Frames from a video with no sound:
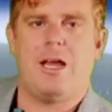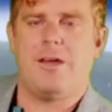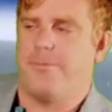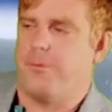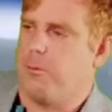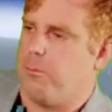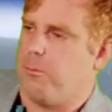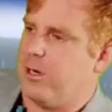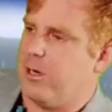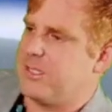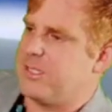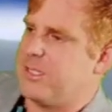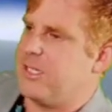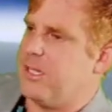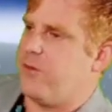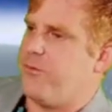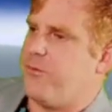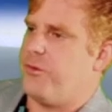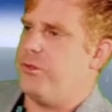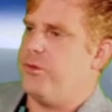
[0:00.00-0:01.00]
for once
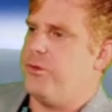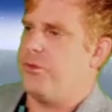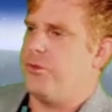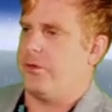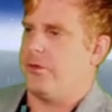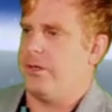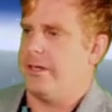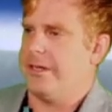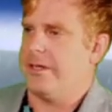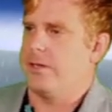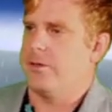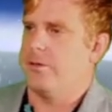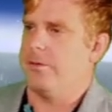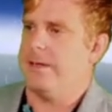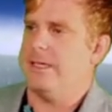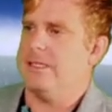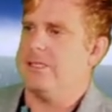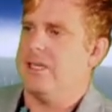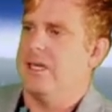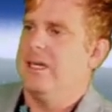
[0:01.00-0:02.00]
there for you, 30
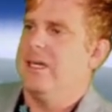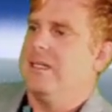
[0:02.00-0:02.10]
degrees.